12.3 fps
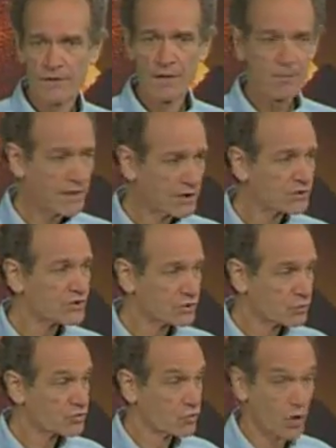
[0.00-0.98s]
that Mendelssohn
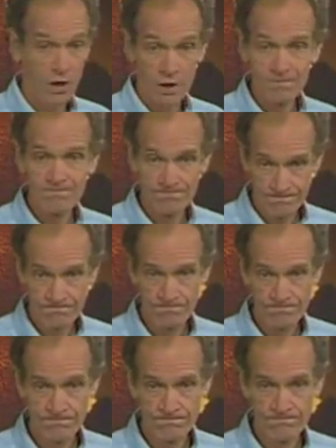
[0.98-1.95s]
was wrong.
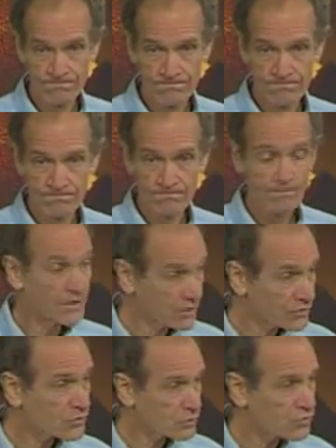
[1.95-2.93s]

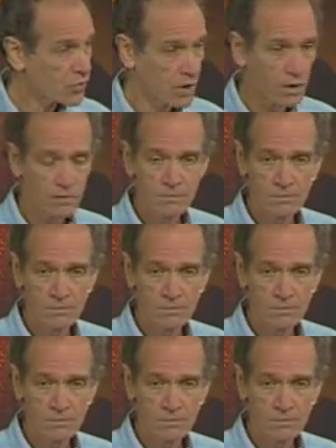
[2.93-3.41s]
Mendelssohn was wrong.